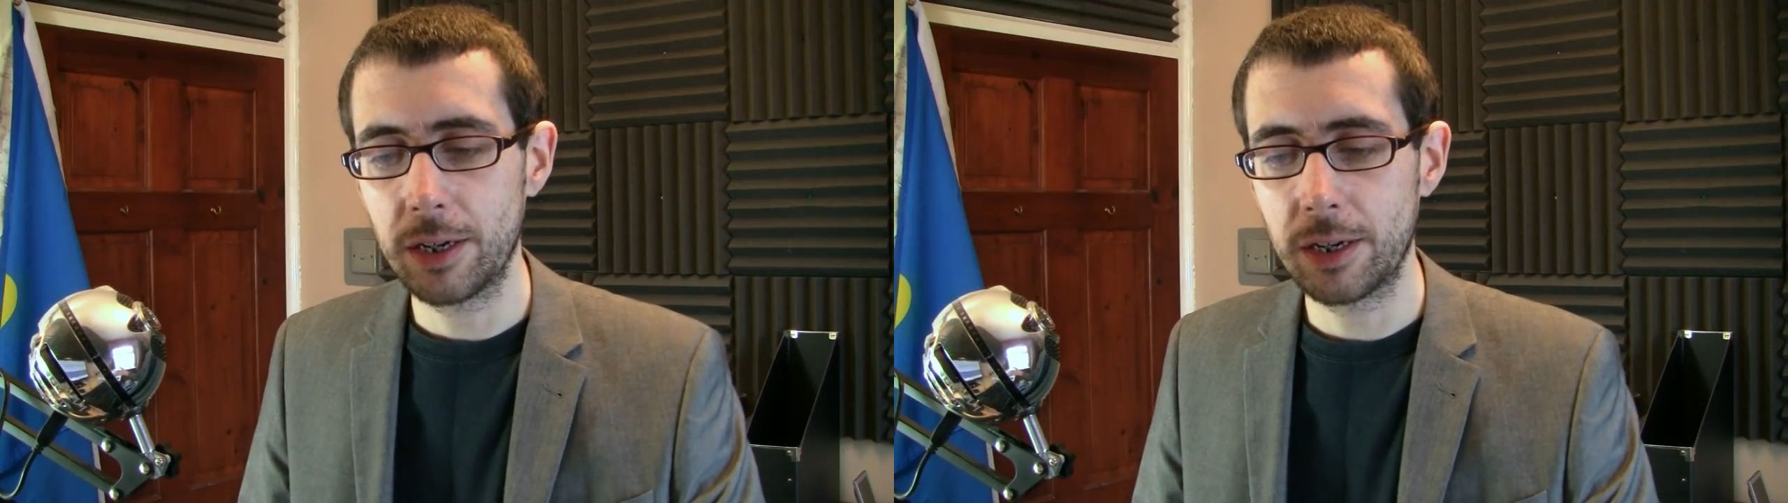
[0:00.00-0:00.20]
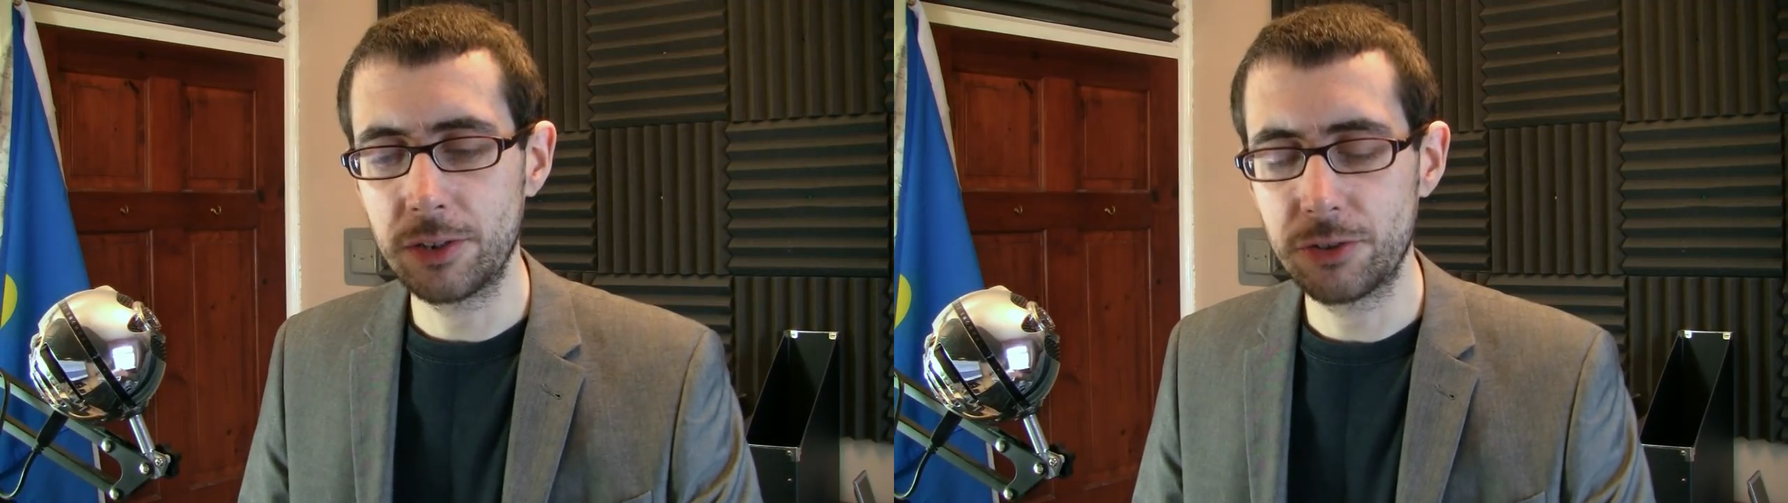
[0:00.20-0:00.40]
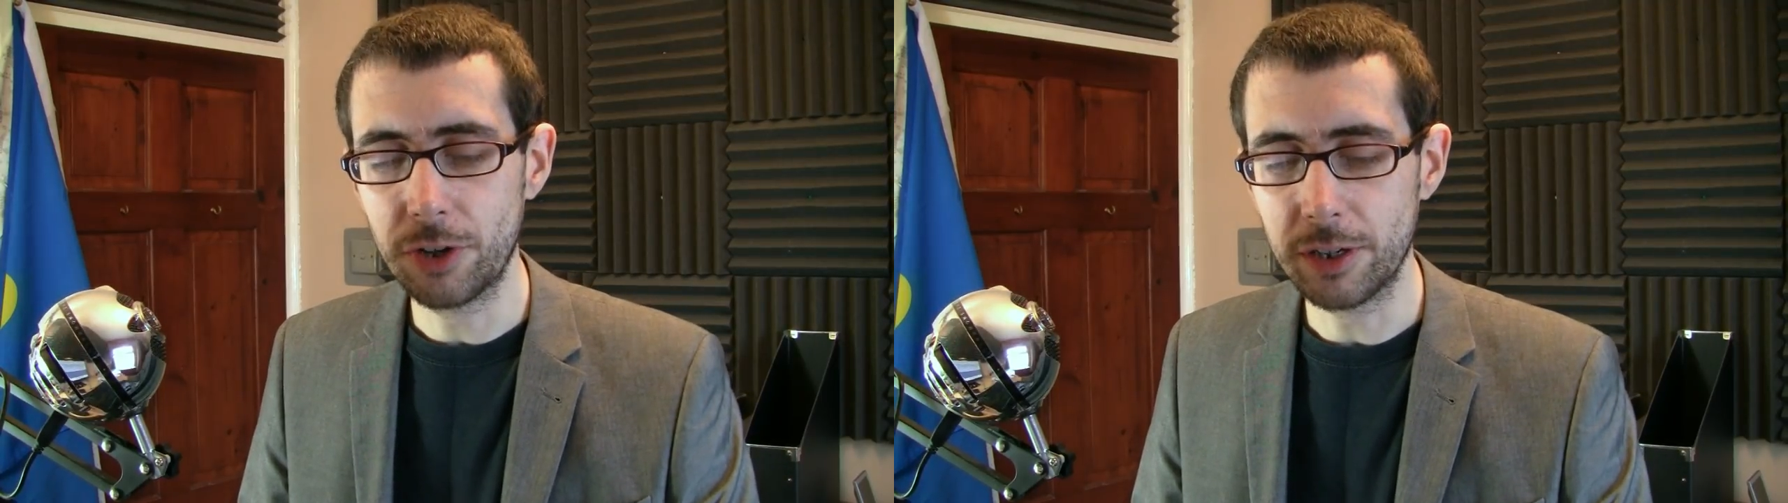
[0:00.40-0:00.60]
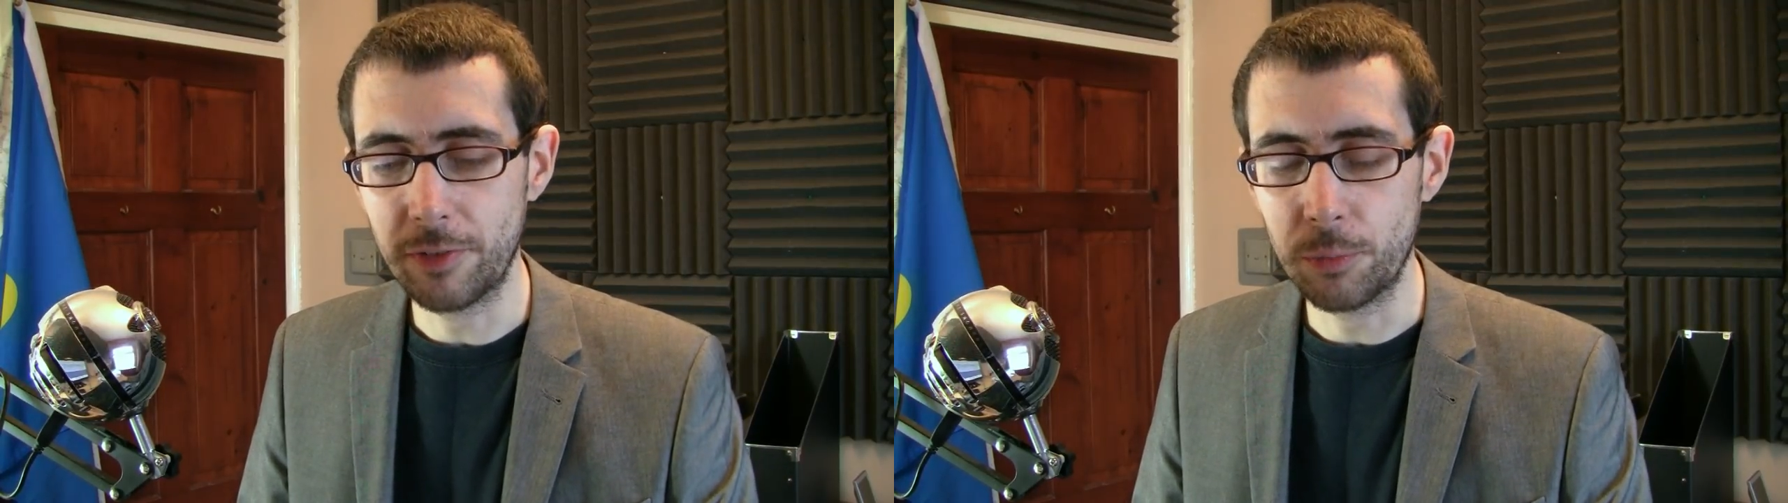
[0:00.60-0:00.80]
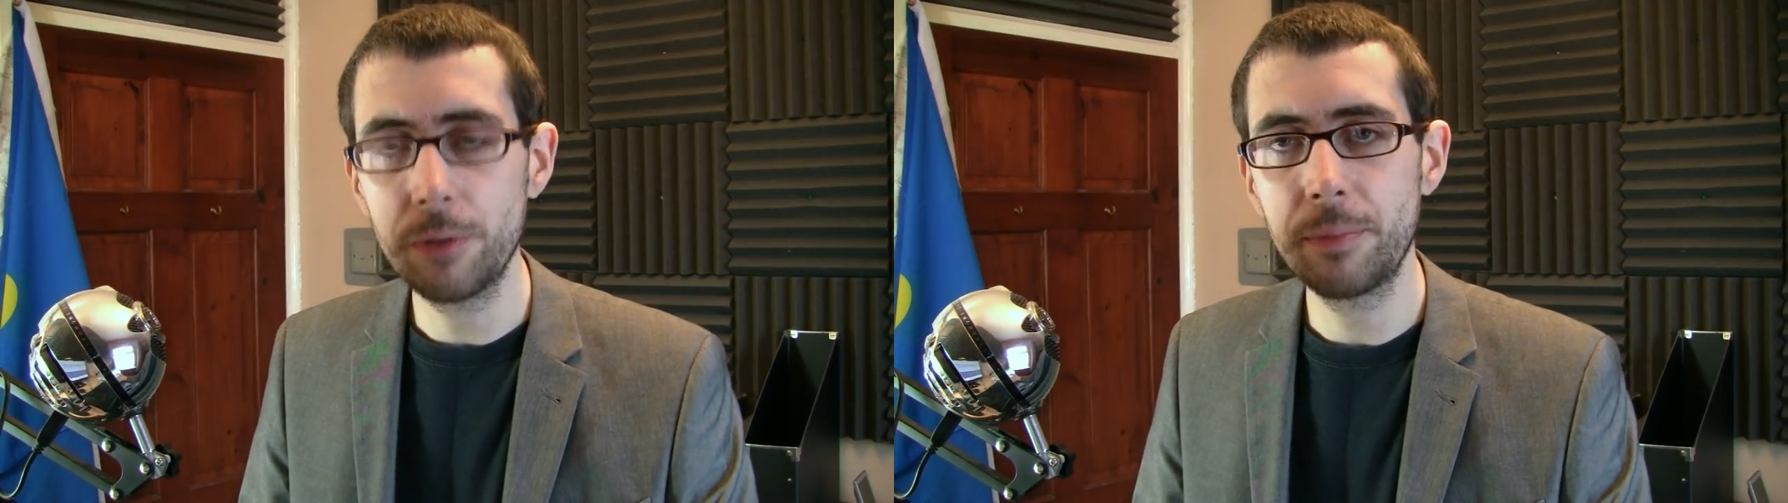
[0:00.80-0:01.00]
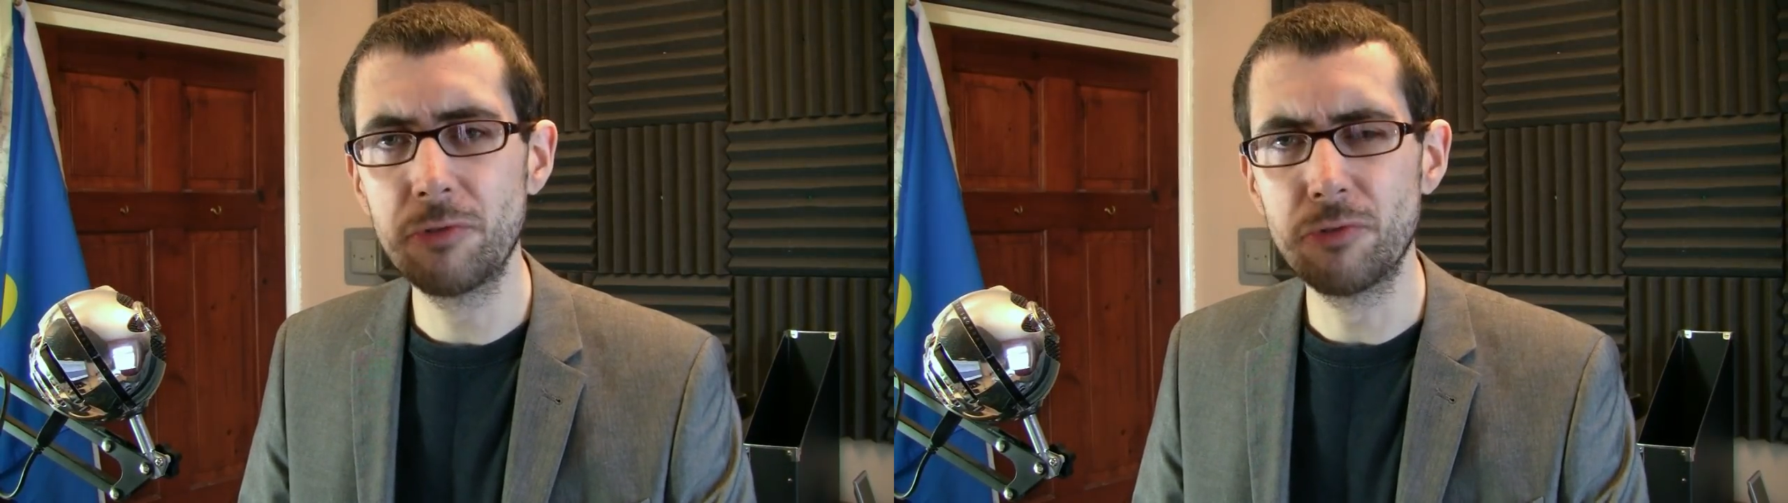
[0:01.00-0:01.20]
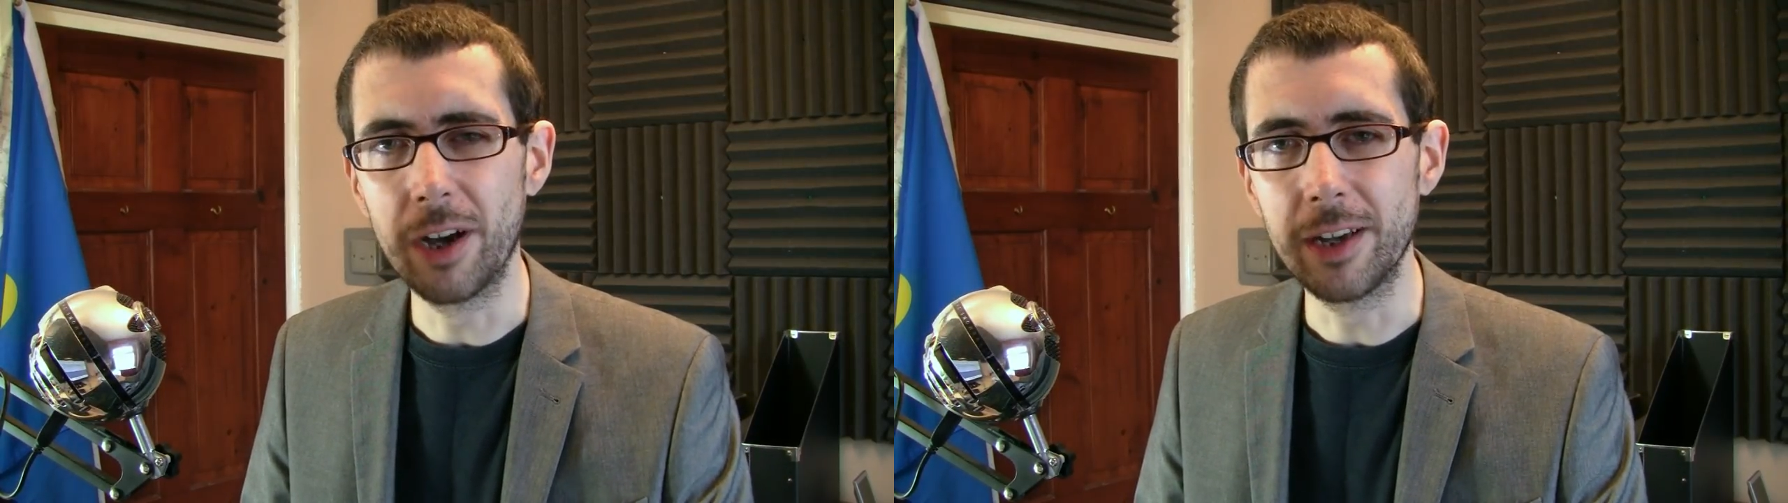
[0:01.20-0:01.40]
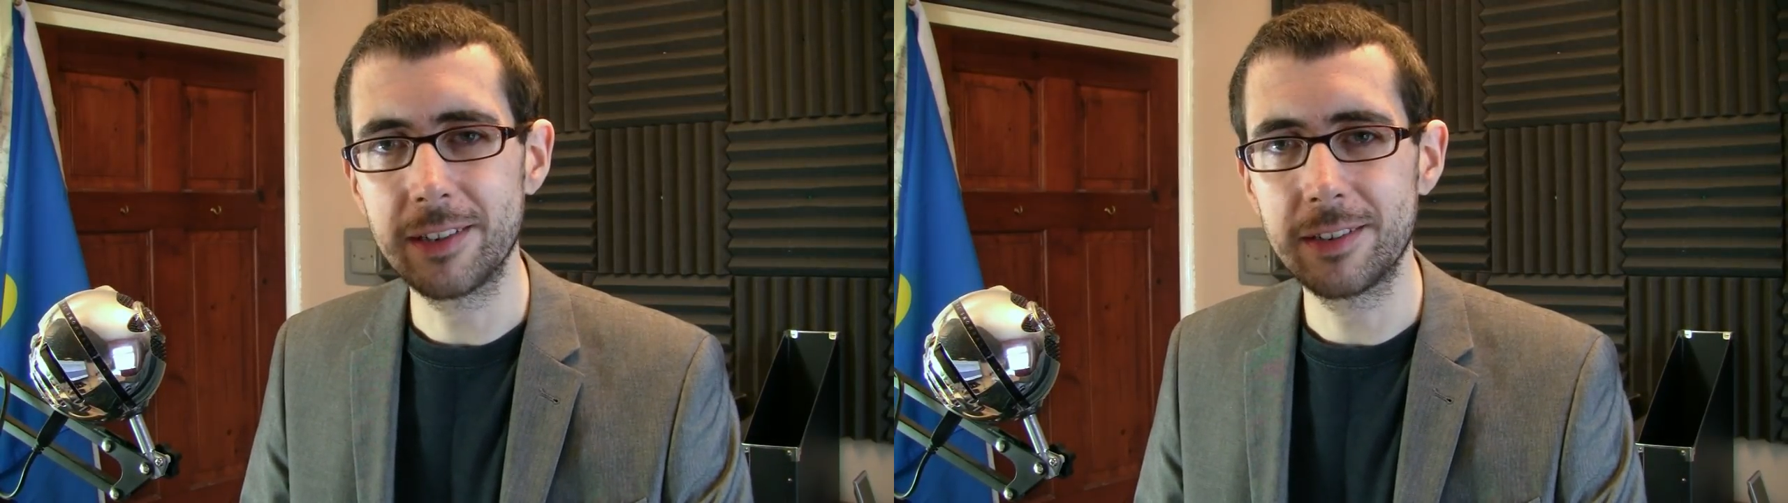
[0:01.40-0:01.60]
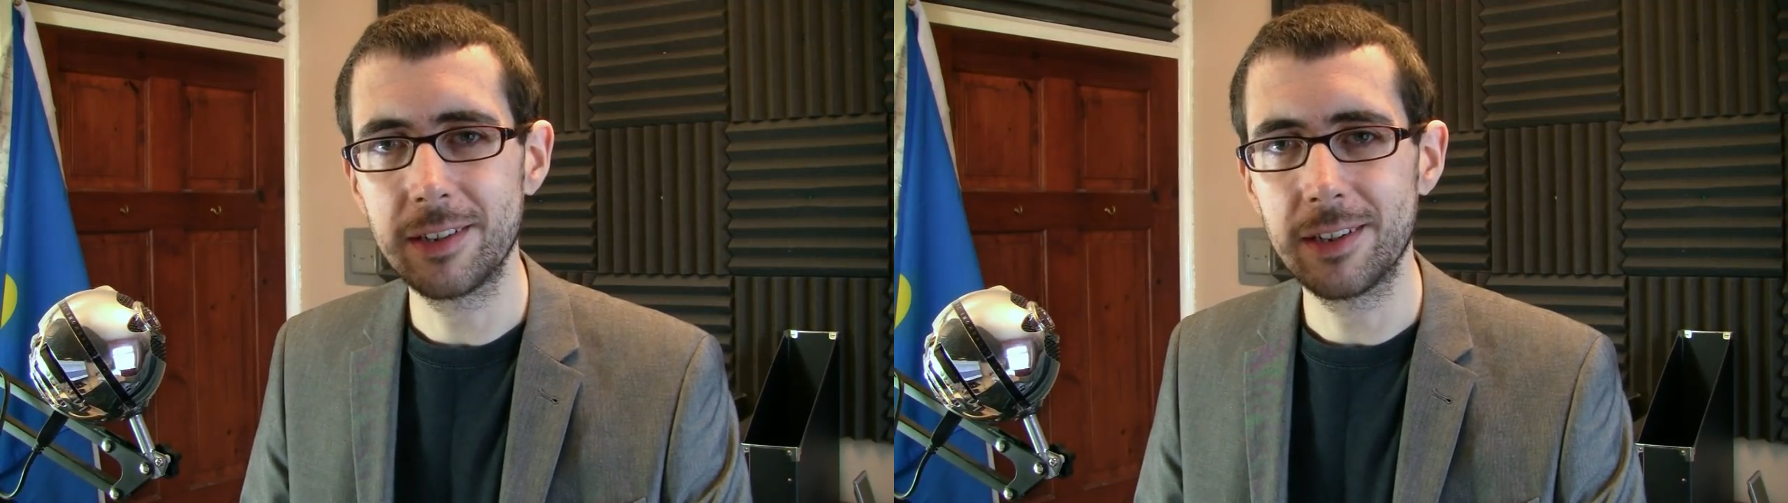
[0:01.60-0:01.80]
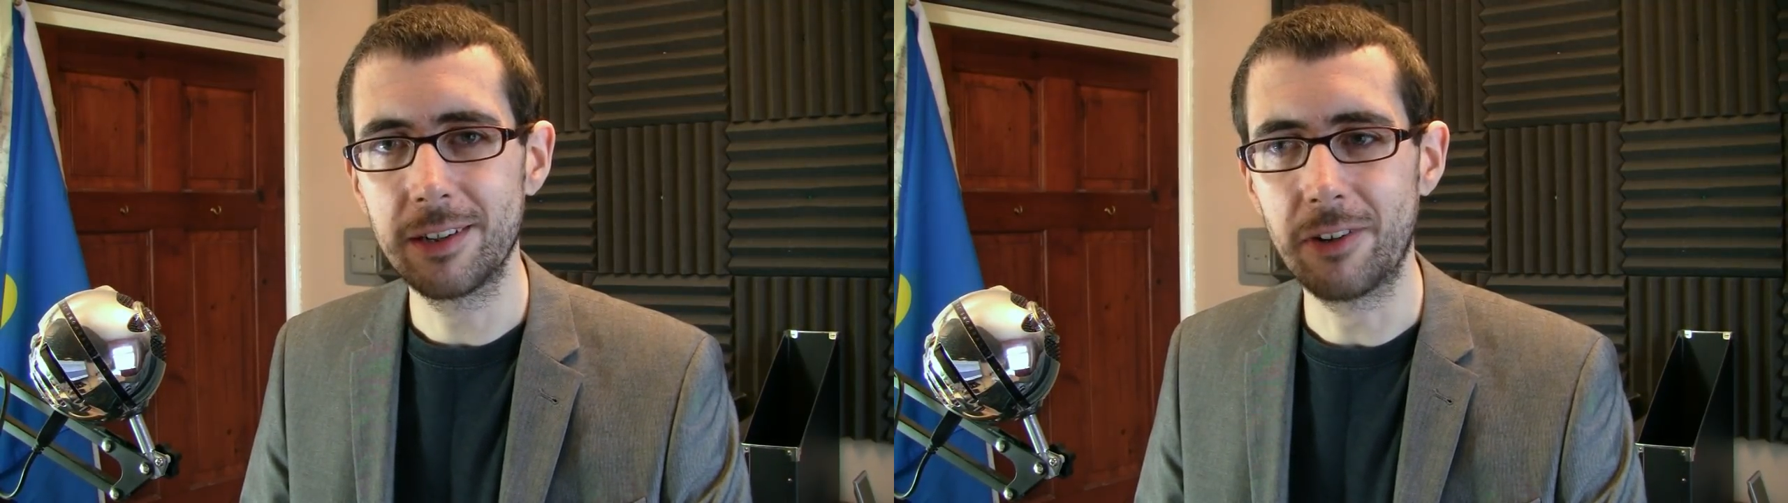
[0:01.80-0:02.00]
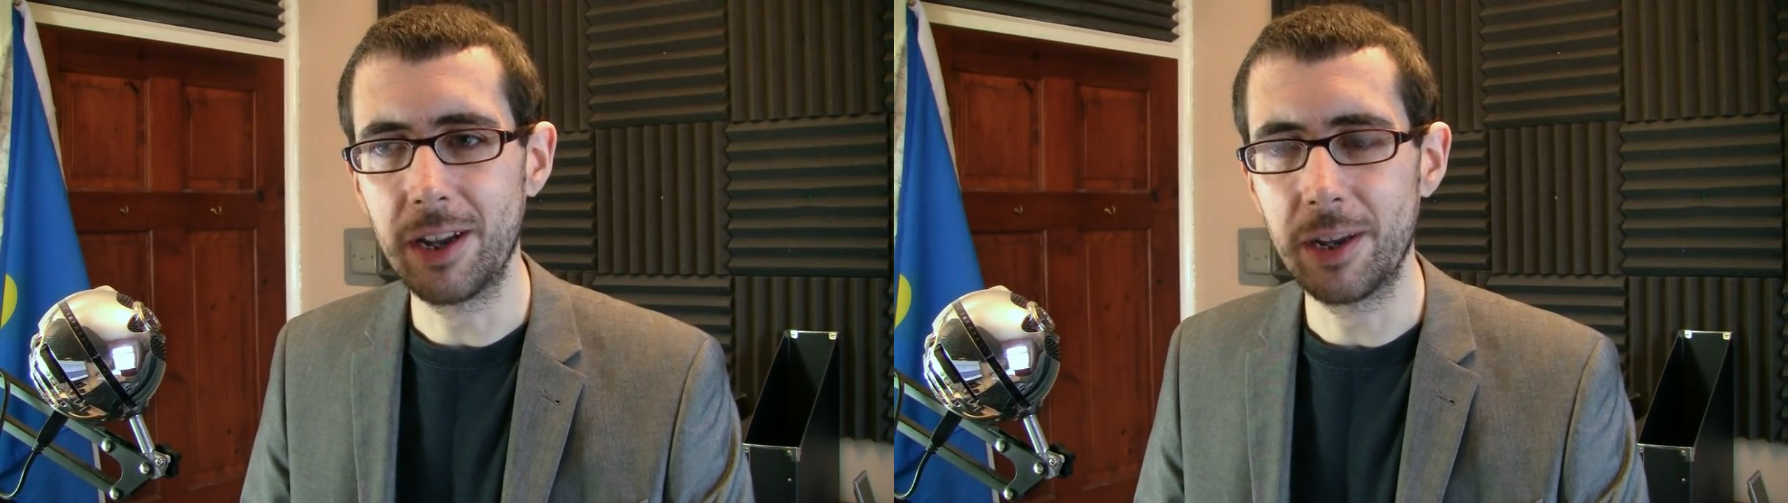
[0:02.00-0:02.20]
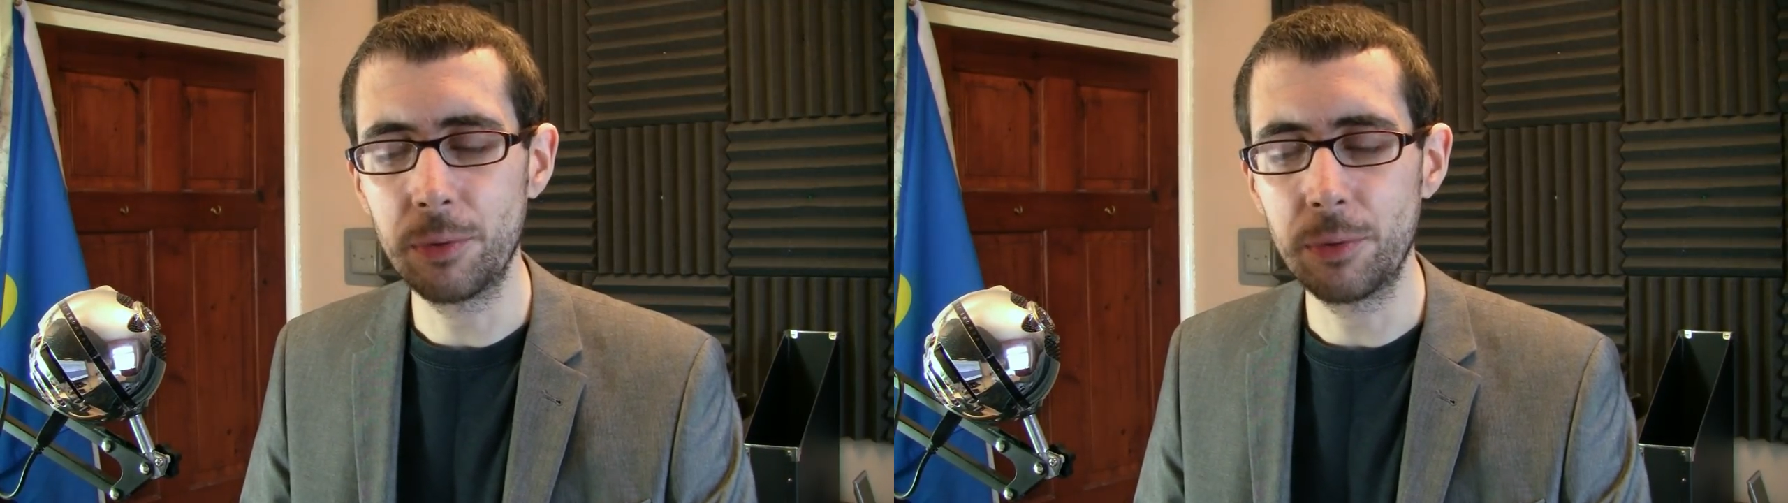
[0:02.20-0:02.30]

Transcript: constructive, it wouldn't be right, right?